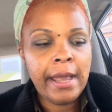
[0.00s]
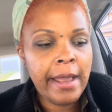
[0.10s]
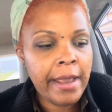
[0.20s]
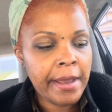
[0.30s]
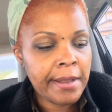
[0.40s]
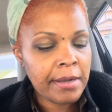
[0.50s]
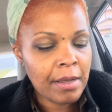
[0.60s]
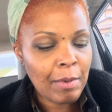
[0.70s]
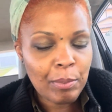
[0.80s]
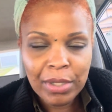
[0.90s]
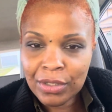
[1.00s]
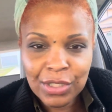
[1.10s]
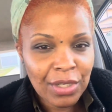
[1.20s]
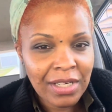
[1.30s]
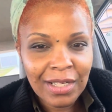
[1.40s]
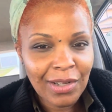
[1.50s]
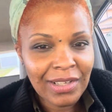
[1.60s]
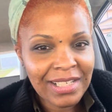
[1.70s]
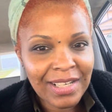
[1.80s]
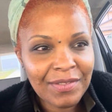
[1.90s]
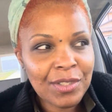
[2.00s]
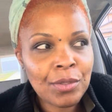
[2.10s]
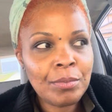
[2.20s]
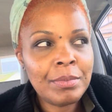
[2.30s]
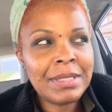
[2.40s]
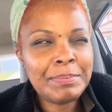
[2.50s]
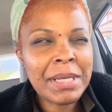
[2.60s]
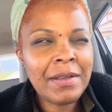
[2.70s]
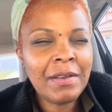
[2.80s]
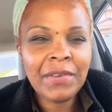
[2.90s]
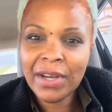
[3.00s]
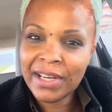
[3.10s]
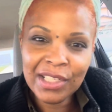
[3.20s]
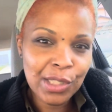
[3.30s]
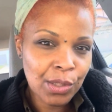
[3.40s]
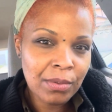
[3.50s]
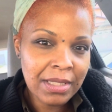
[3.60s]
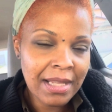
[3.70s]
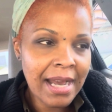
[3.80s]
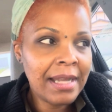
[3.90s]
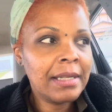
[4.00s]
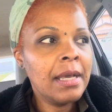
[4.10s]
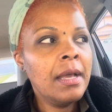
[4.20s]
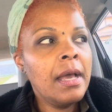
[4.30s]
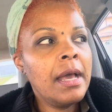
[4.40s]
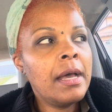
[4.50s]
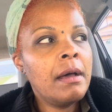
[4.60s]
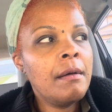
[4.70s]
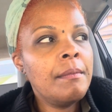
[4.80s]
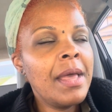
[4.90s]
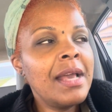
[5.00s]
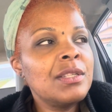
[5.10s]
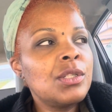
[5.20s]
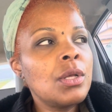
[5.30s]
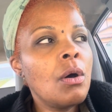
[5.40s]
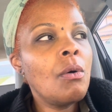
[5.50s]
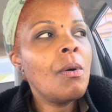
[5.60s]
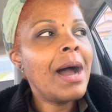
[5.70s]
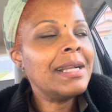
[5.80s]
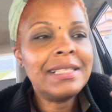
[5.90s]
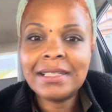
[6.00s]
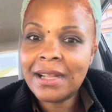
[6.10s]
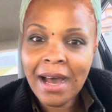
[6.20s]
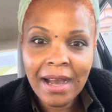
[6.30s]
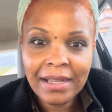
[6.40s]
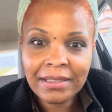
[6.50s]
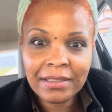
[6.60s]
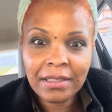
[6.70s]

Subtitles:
And, I've been on this journey long enough to be very in tune to that. And so I did not,